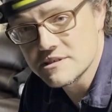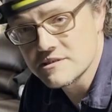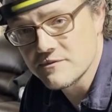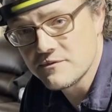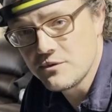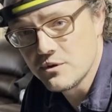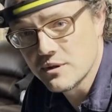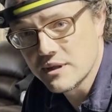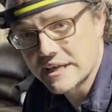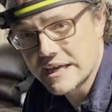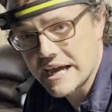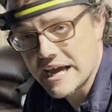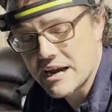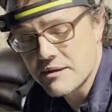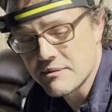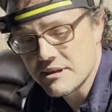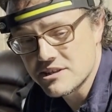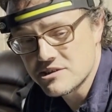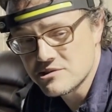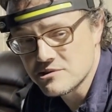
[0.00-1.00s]
and fuel
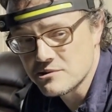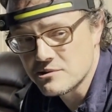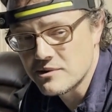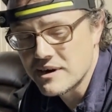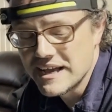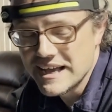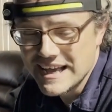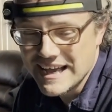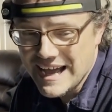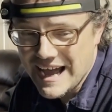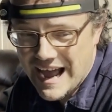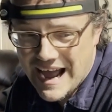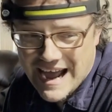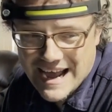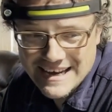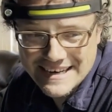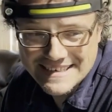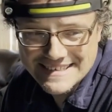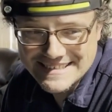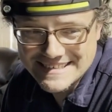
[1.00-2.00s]
economy too.
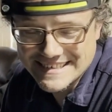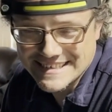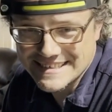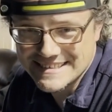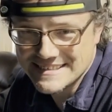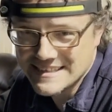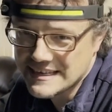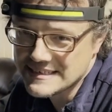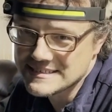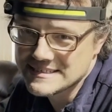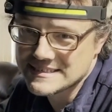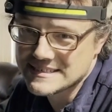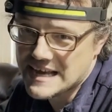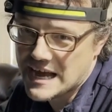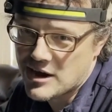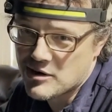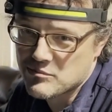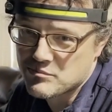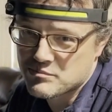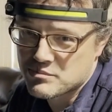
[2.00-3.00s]
Honestly, it doesn't
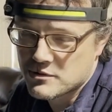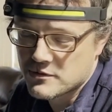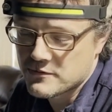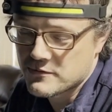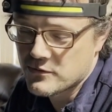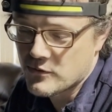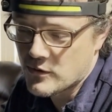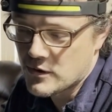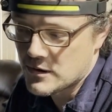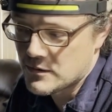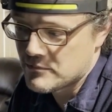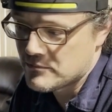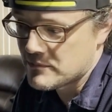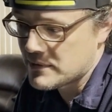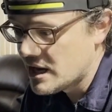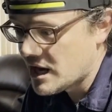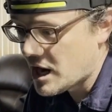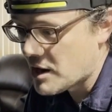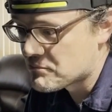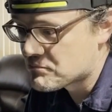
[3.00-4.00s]

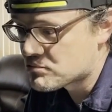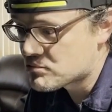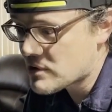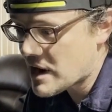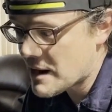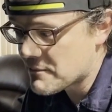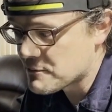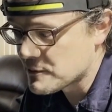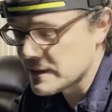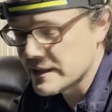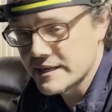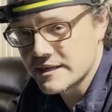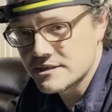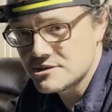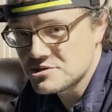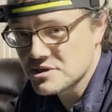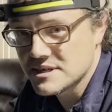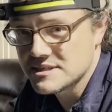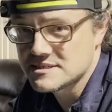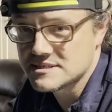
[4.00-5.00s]
outperform a properly
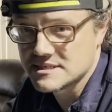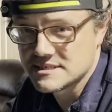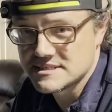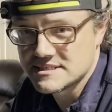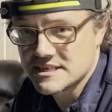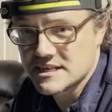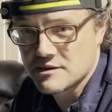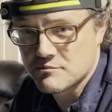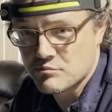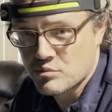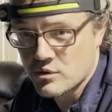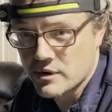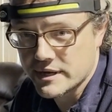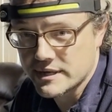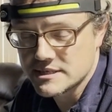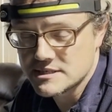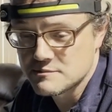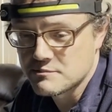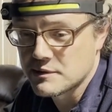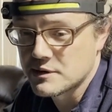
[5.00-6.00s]
adjusted set of
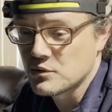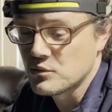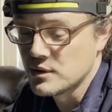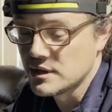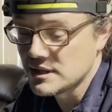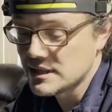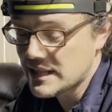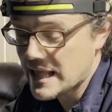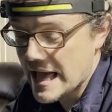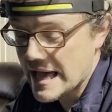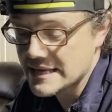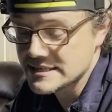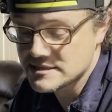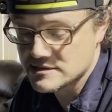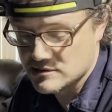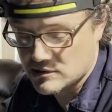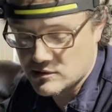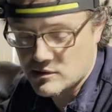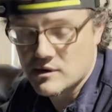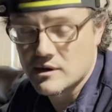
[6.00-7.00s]
points, but it will
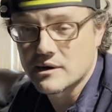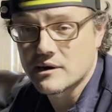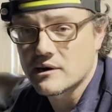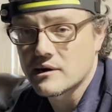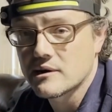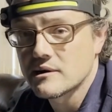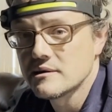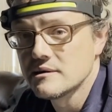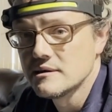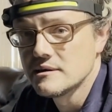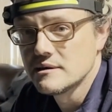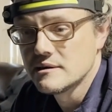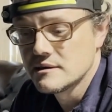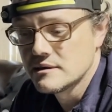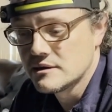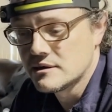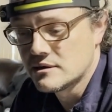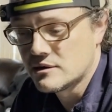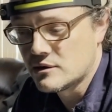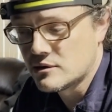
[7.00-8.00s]
last longer.
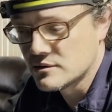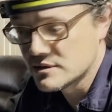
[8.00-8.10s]
You know,